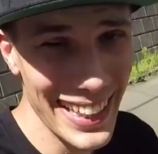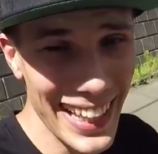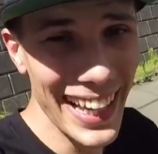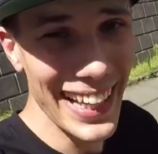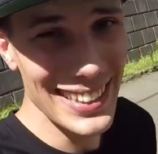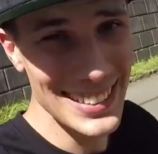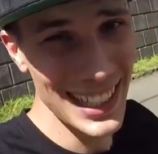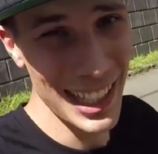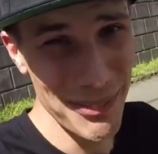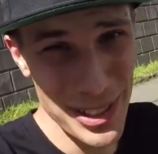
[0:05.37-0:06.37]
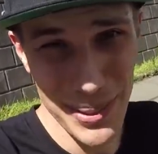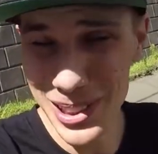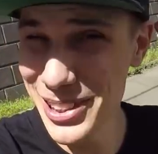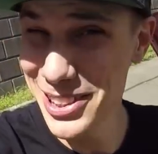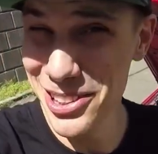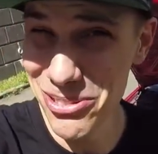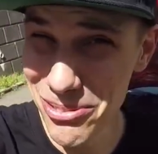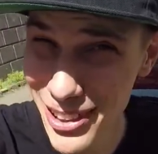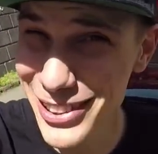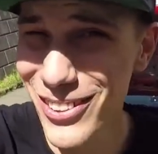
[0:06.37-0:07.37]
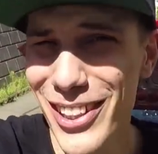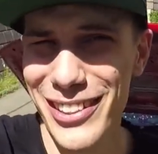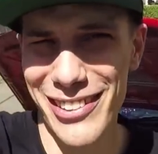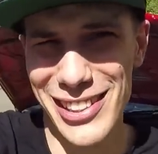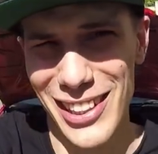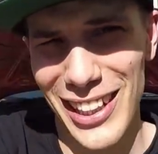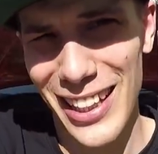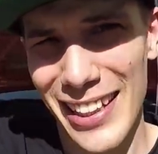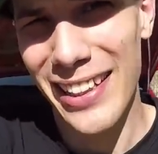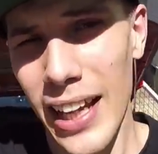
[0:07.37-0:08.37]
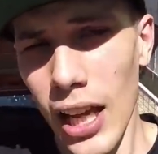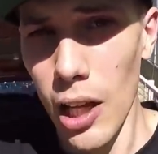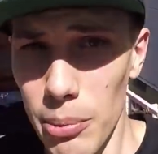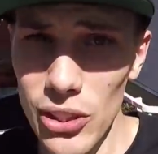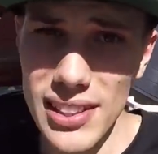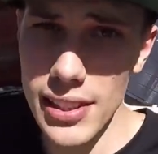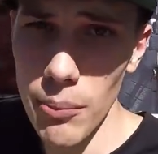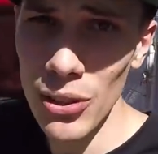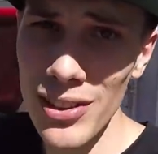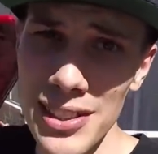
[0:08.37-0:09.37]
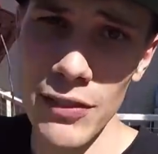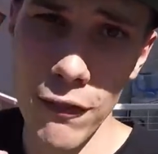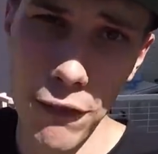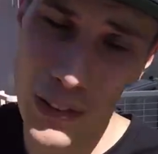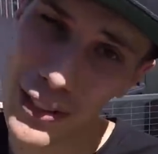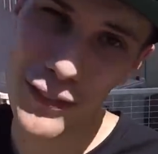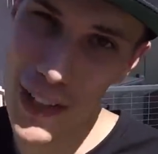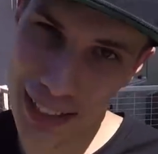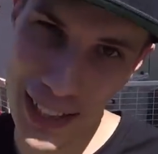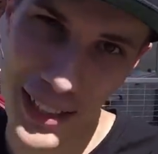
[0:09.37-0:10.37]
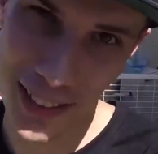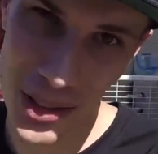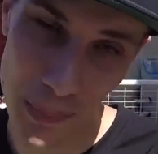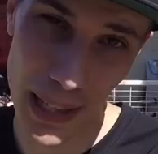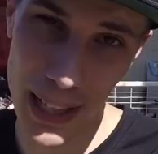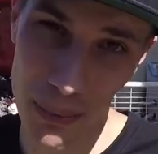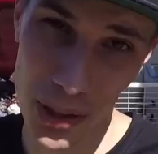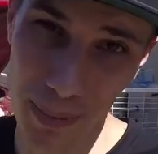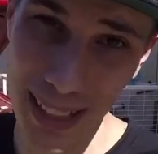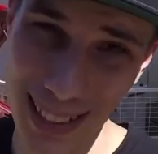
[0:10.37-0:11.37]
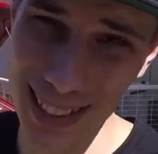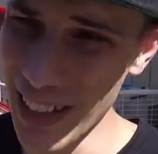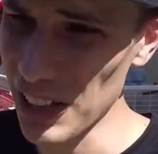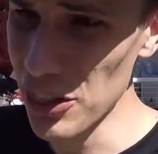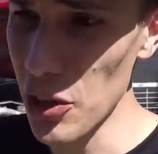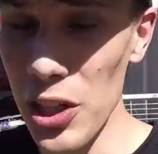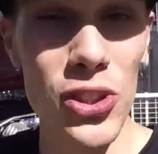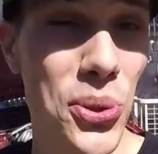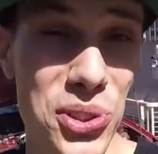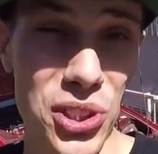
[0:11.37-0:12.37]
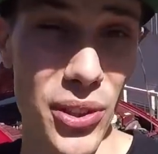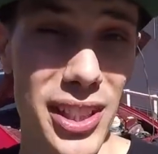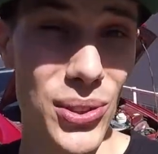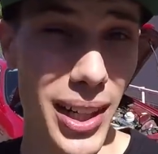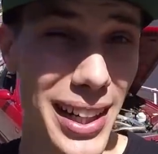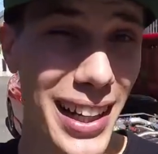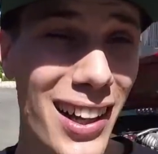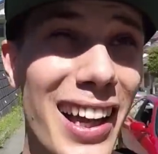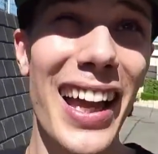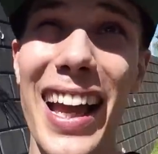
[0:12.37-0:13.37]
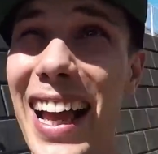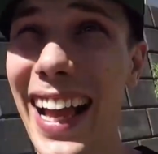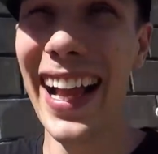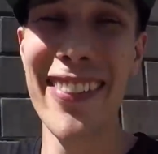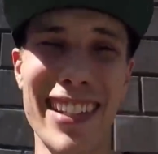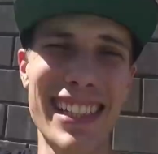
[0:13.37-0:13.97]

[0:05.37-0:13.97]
and as much as I don't want to work on the Skyline, because summer is in full effect here in Japan, which means it's like 32 degrees right now, and the